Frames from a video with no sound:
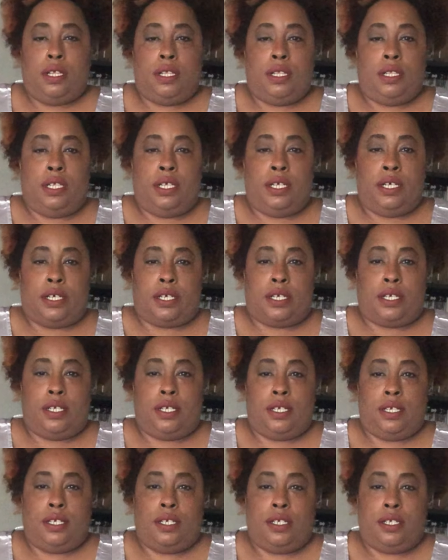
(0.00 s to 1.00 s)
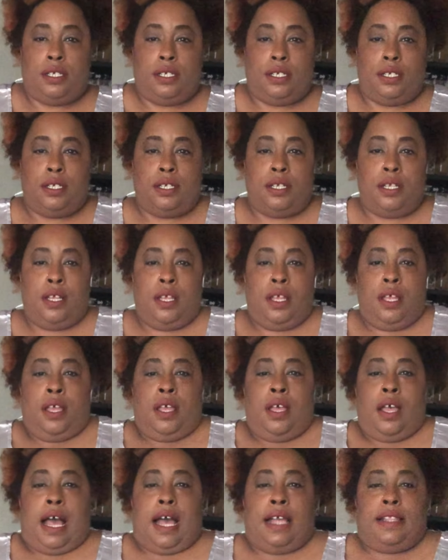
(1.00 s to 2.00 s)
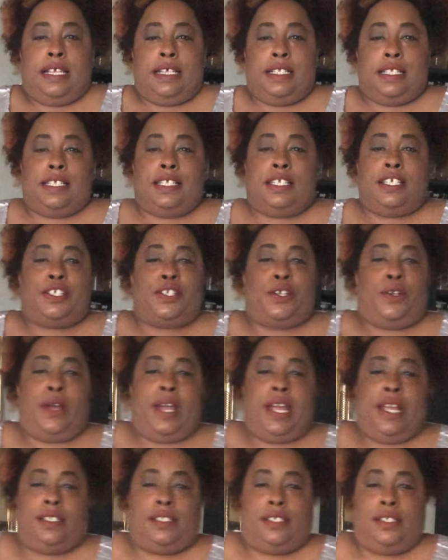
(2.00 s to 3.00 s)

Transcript: Look. I think this looks great.